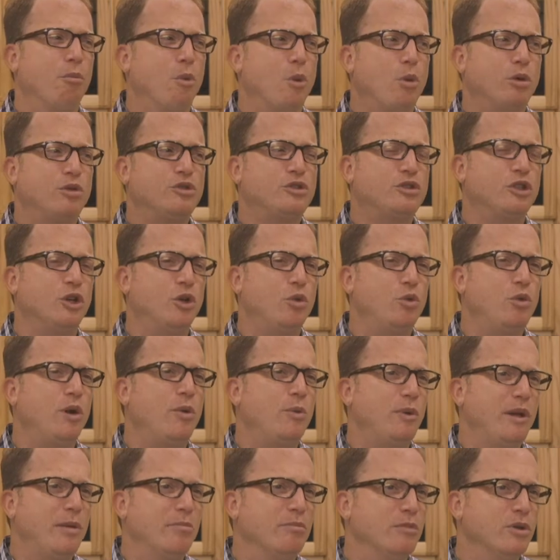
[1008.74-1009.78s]
More so
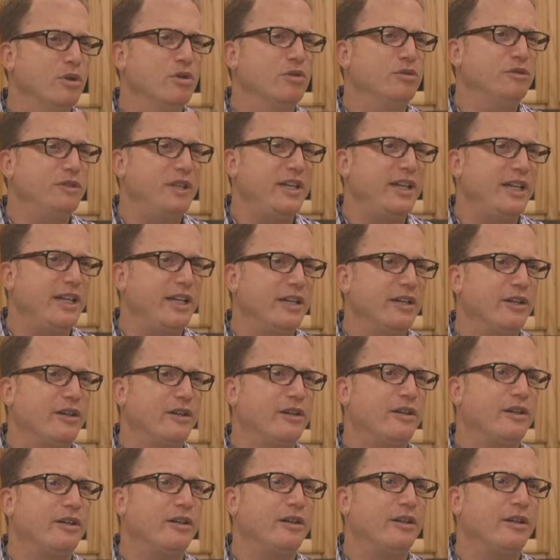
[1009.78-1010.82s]
when we moved
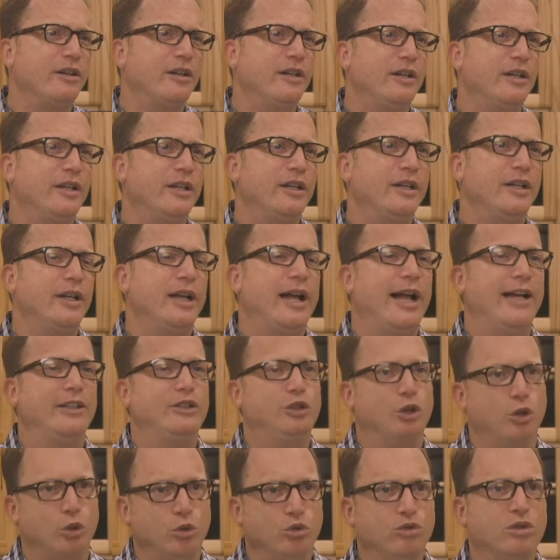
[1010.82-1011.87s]
here,
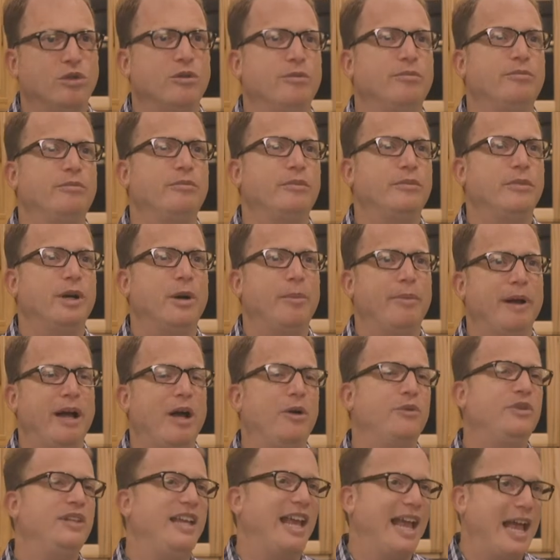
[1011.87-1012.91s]
I told him
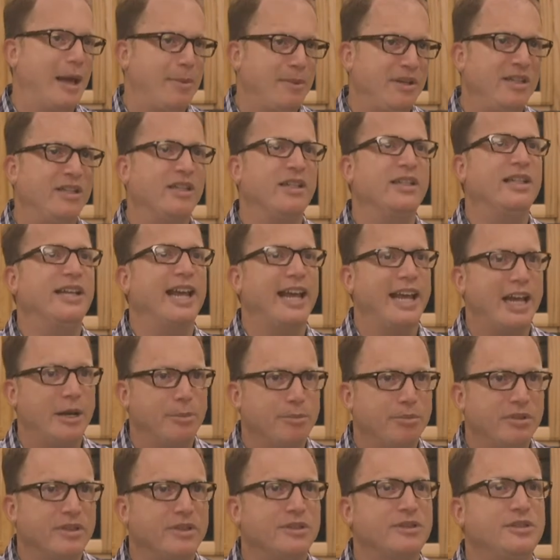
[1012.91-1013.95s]
about the Abingdon
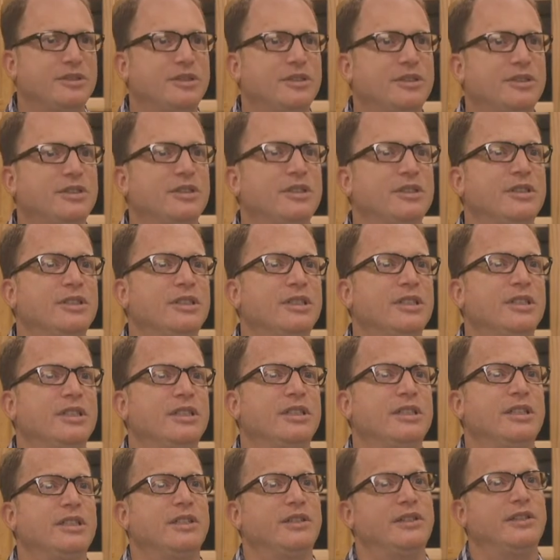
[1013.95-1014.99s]
campus,
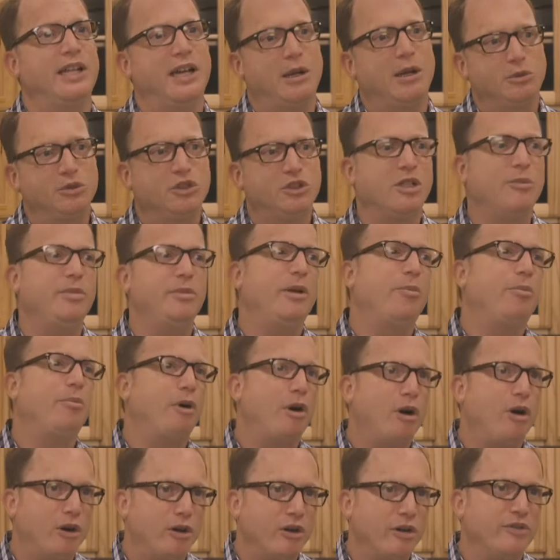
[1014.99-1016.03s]
that I was going to be a
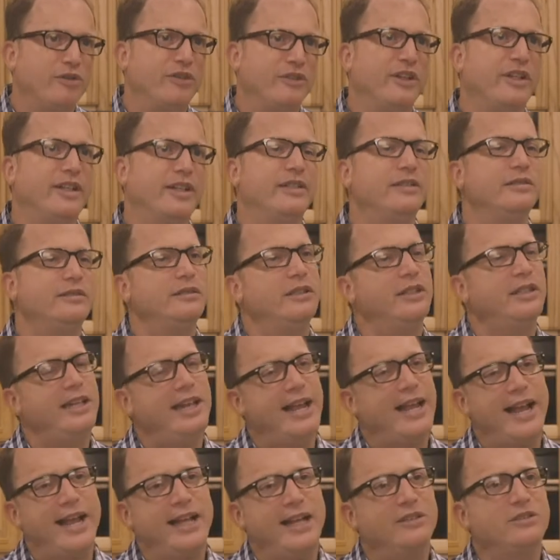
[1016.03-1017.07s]
part of it.
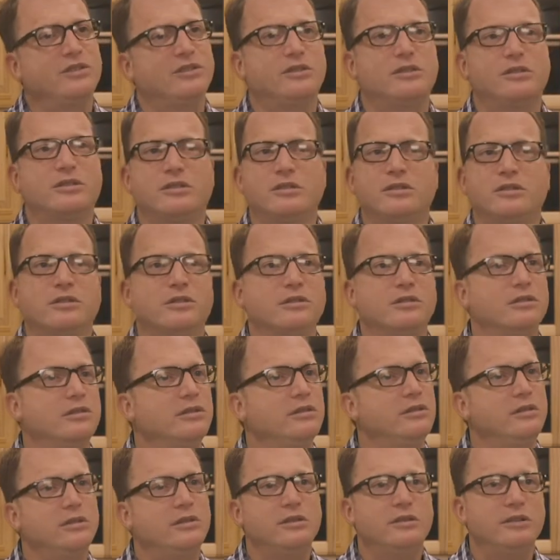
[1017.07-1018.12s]
And he asks,
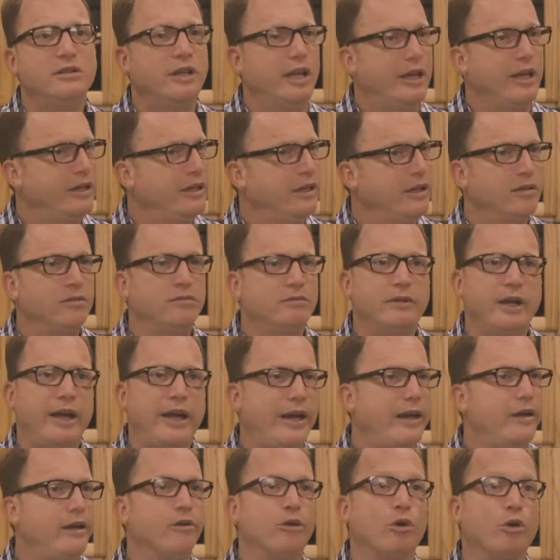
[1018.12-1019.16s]
you know,
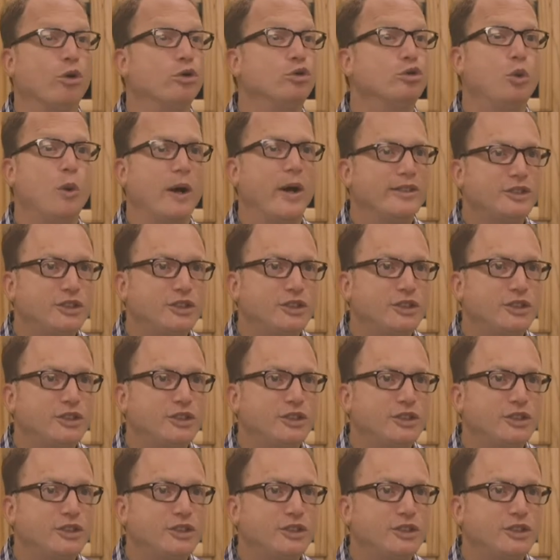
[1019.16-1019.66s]
eight-year-old